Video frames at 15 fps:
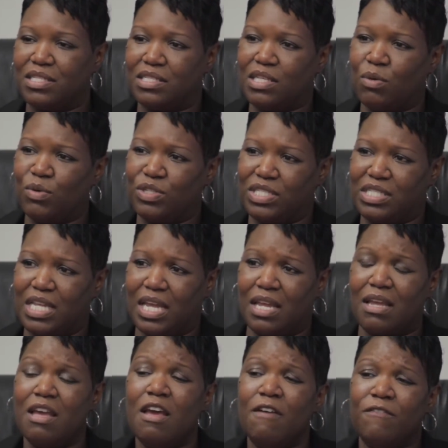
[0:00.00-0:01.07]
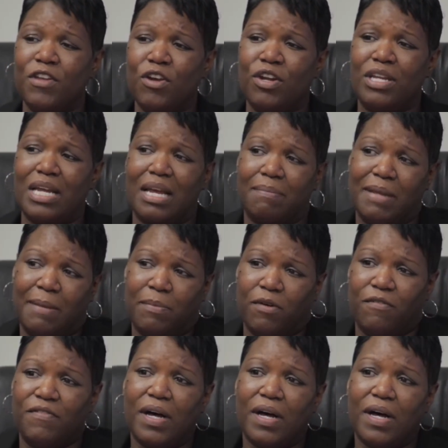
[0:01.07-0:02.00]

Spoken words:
and so we're seeing fewer young people